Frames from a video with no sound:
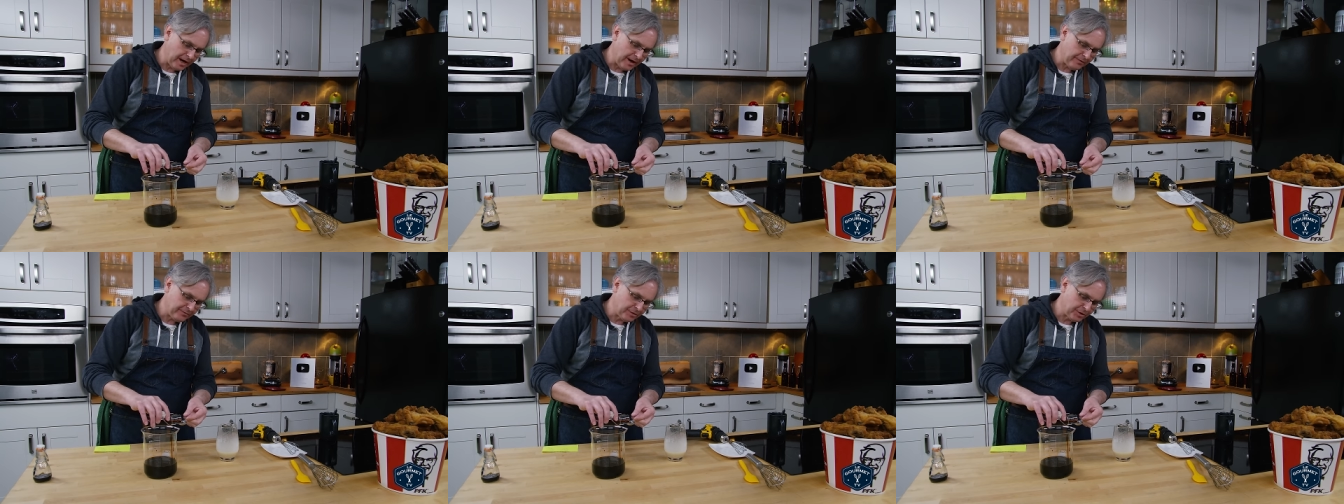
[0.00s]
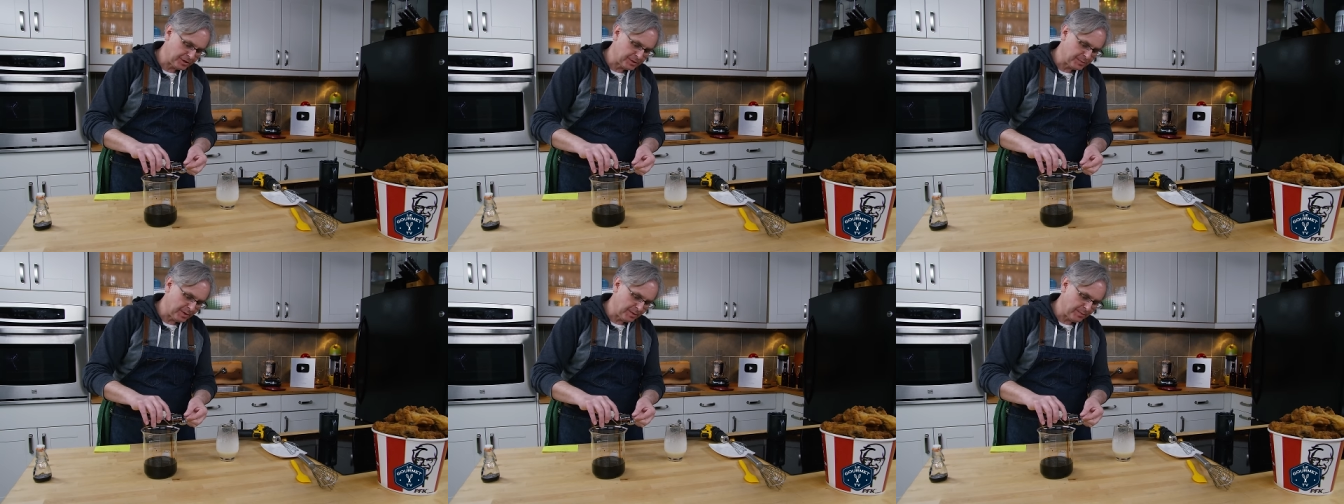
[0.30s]
After
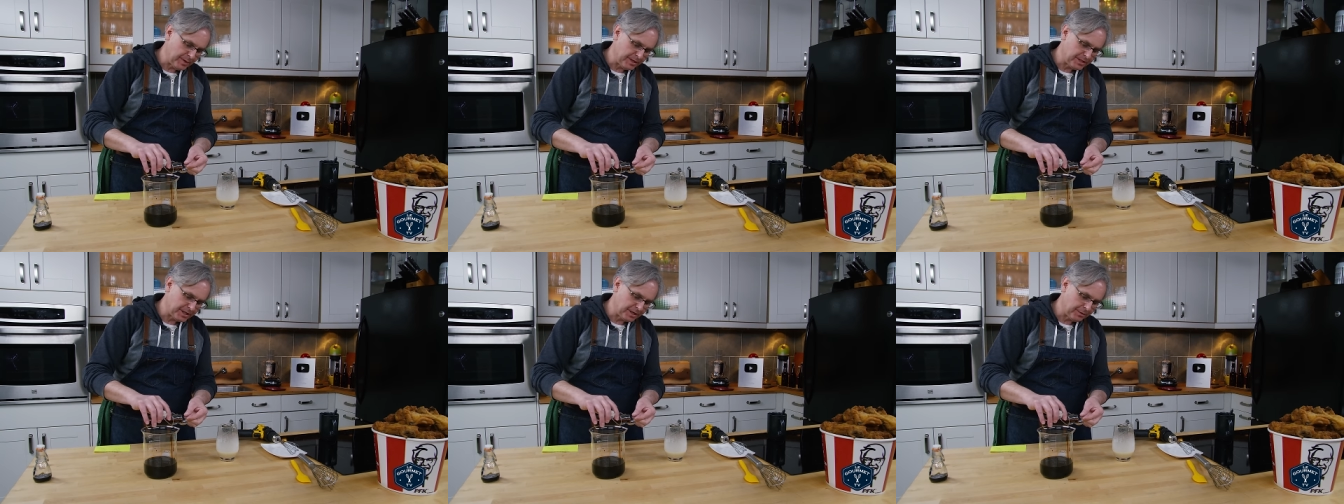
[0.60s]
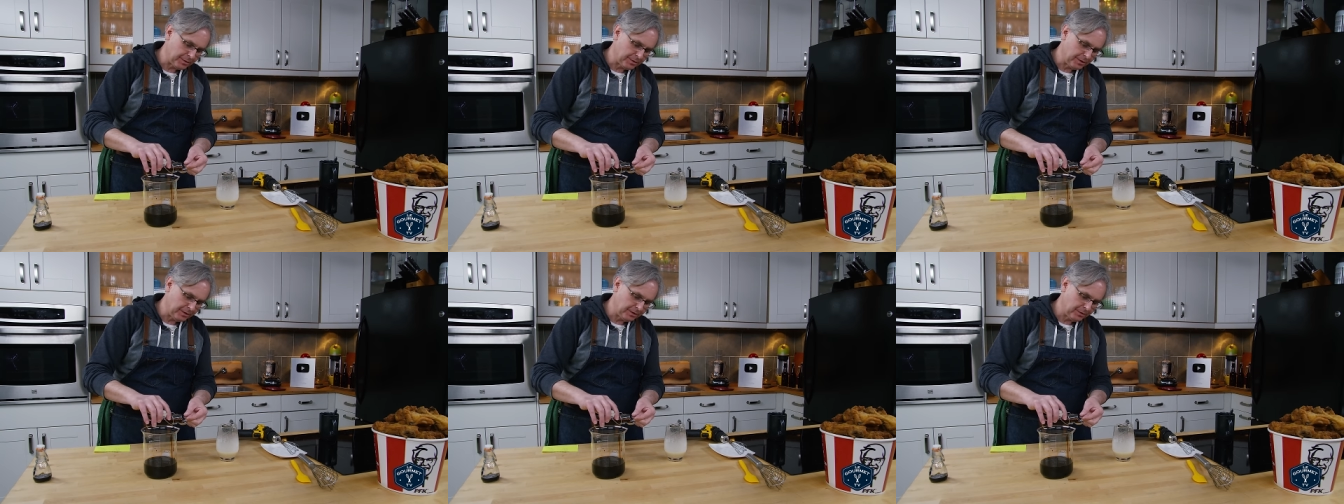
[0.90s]

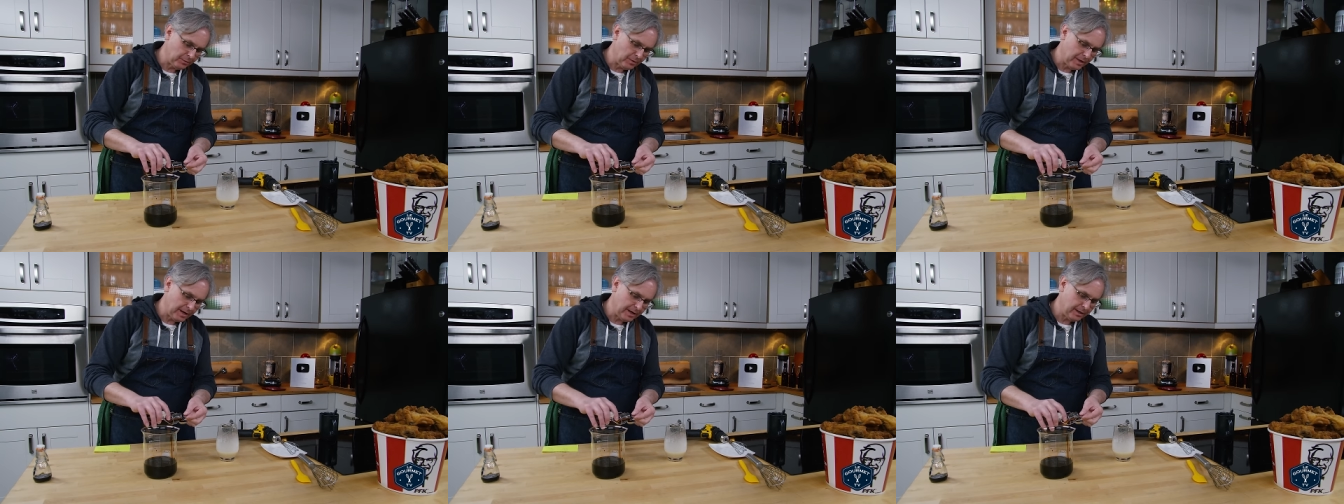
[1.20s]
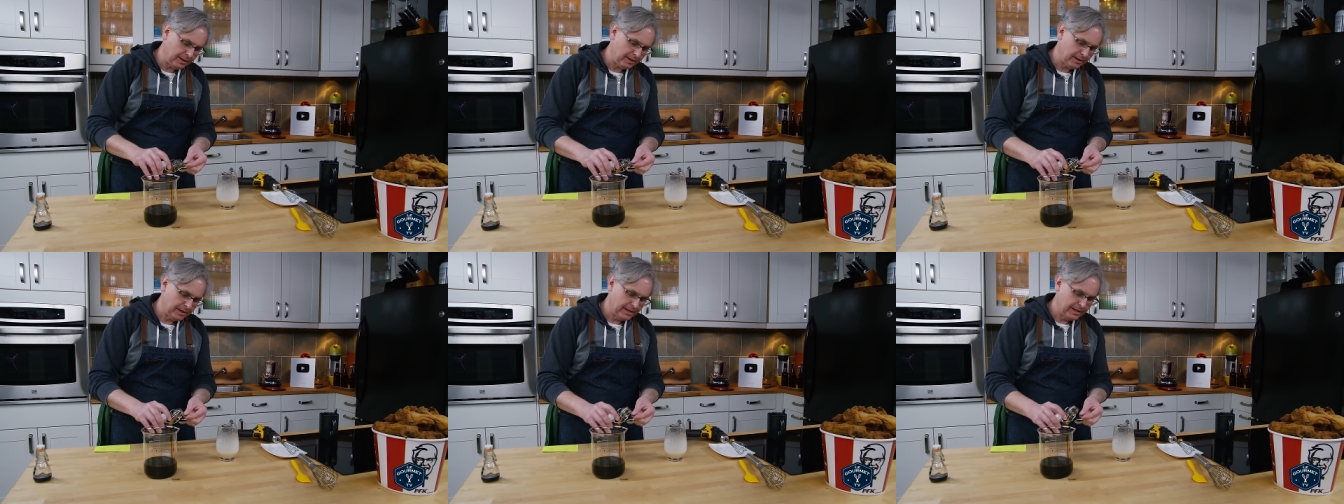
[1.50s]
experimenting with it a little
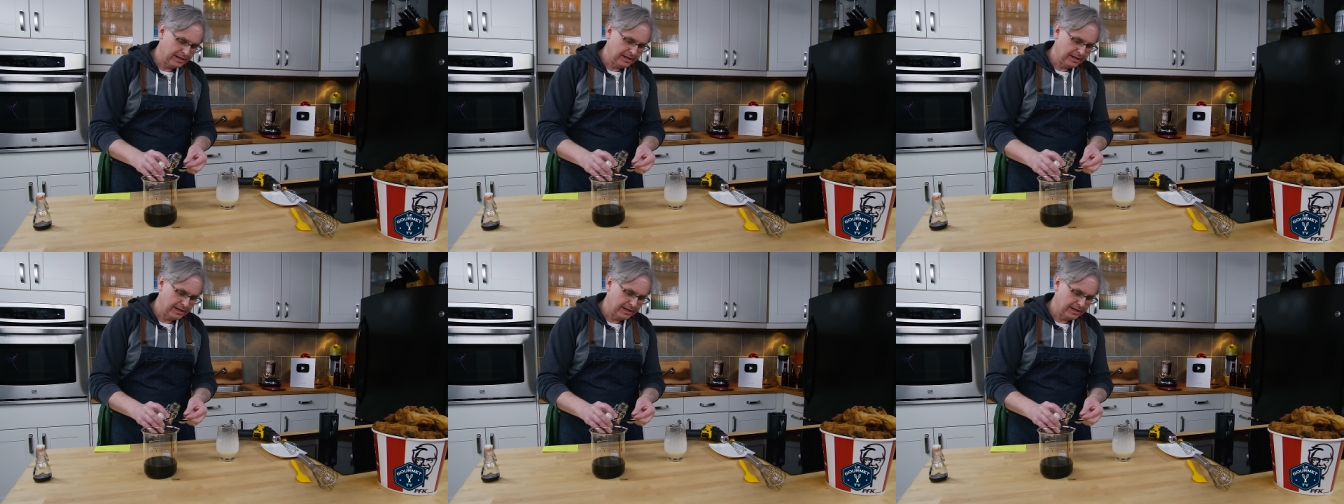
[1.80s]
while,